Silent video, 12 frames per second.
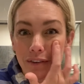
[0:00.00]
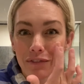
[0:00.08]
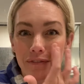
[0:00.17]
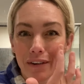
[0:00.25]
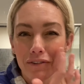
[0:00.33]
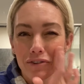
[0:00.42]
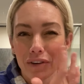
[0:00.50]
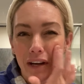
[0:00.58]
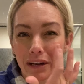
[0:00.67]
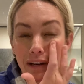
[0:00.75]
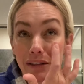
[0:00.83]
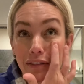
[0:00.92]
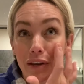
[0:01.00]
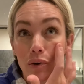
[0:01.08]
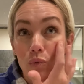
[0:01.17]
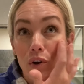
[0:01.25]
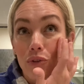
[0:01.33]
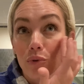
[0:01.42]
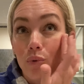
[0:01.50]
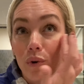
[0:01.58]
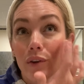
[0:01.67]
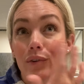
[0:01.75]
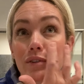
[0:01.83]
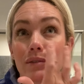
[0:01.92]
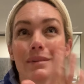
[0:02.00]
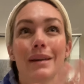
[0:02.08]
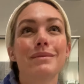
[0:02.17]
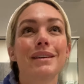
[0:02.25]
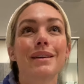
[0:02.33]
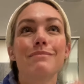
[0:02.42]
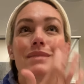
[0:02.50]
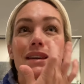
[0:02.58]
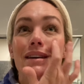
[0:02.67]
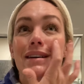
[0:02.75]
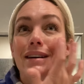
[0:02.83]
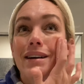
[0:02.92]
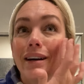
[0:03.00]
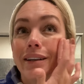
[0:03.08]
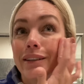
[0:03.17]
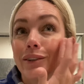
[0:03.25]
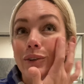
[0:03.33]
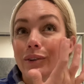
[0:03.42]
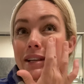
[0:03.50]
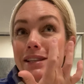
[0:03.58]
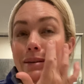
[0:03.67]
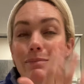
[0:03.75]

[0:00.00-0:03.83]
If you've ever tried anything with oil, sometimes it can be a little greasy,